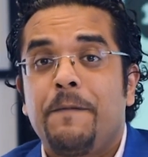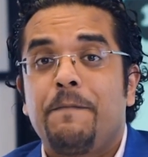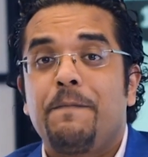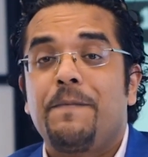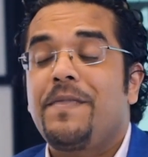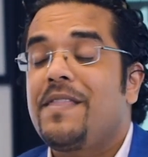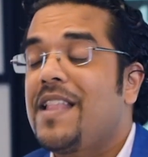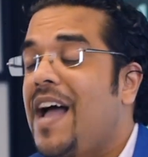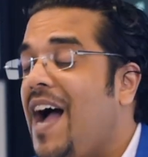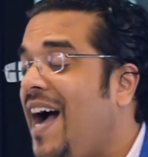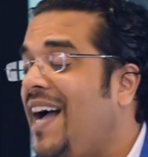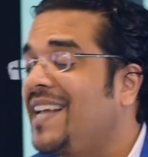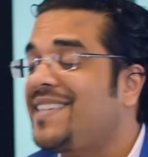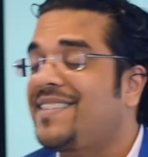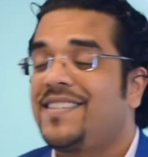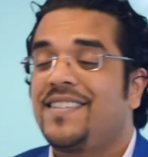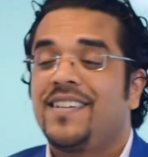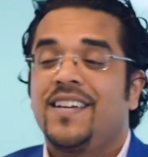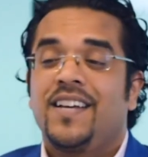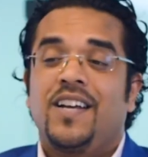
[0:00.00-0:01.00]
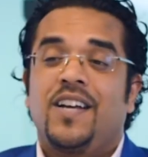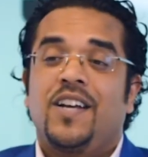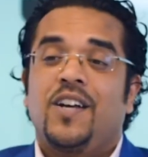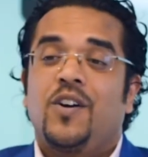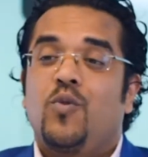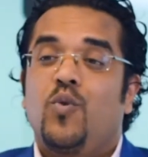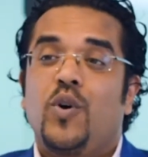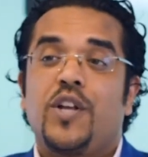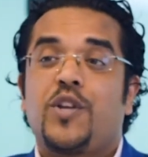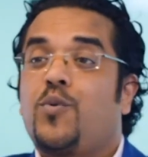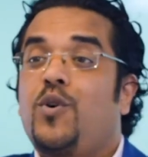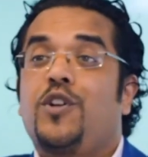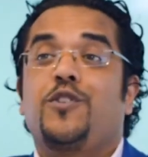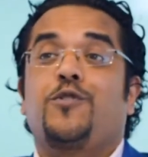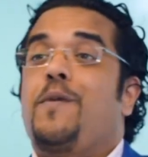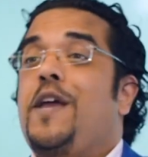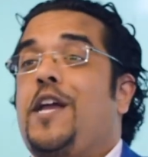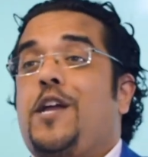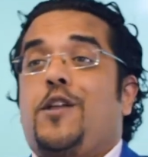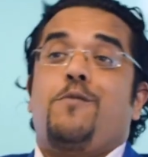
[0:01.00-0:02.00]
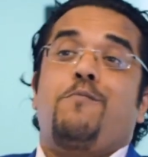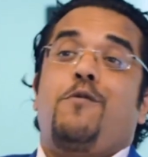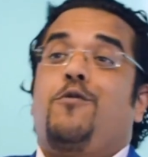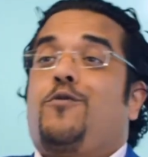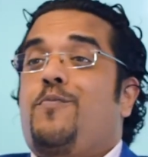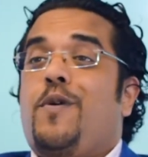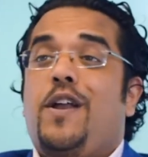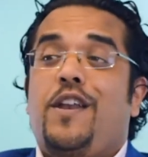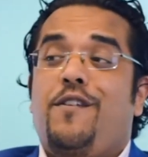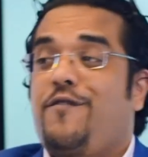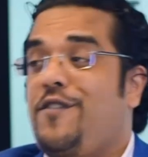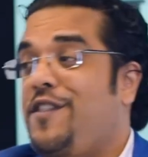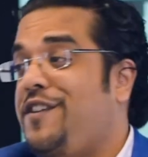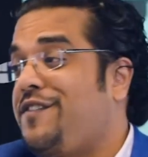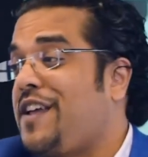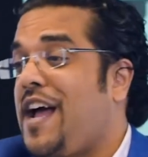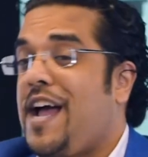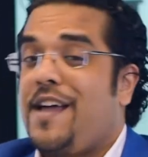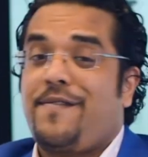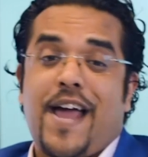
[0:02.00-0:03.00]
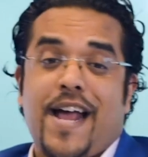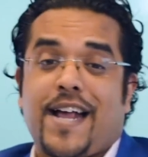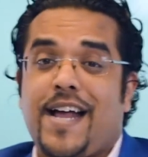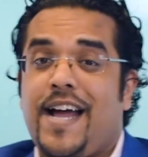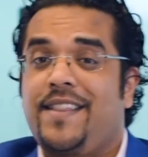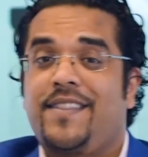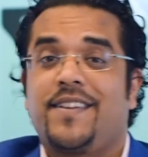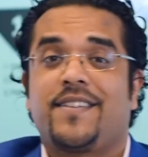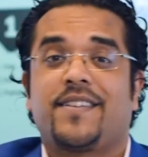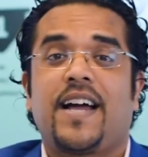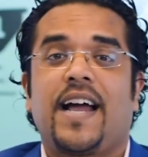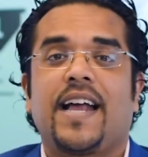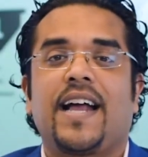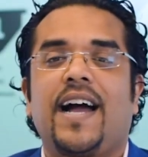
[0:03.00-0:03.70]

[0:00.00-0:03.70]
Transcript: Not which one's making the most money for this guy, that guy, and this guy.